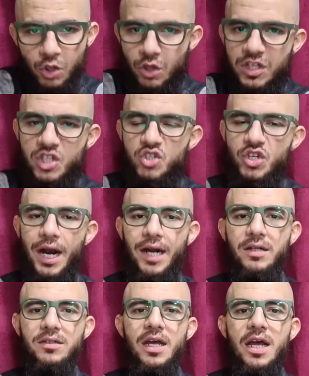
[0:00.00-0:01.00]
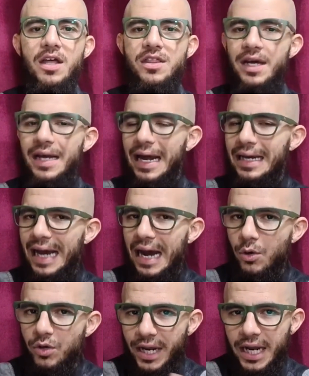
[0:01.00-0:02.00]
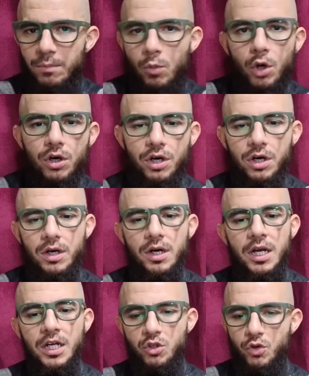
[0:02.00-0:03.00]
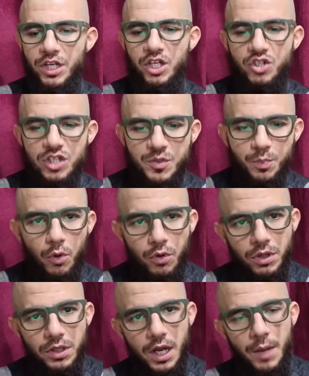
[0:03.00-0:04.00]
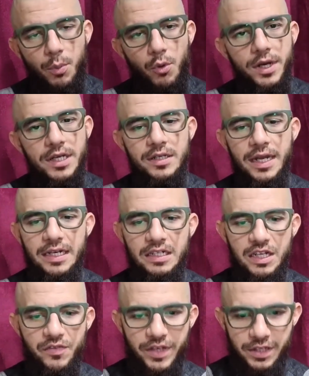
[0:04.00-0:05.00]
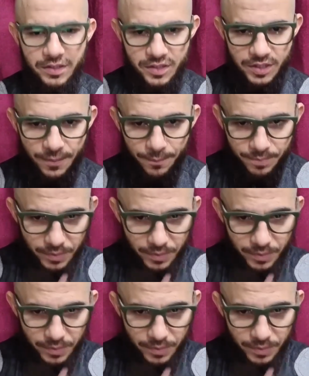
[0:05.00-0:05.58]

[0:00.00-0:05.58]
to this child that allowed him or her to reach this point in deviance.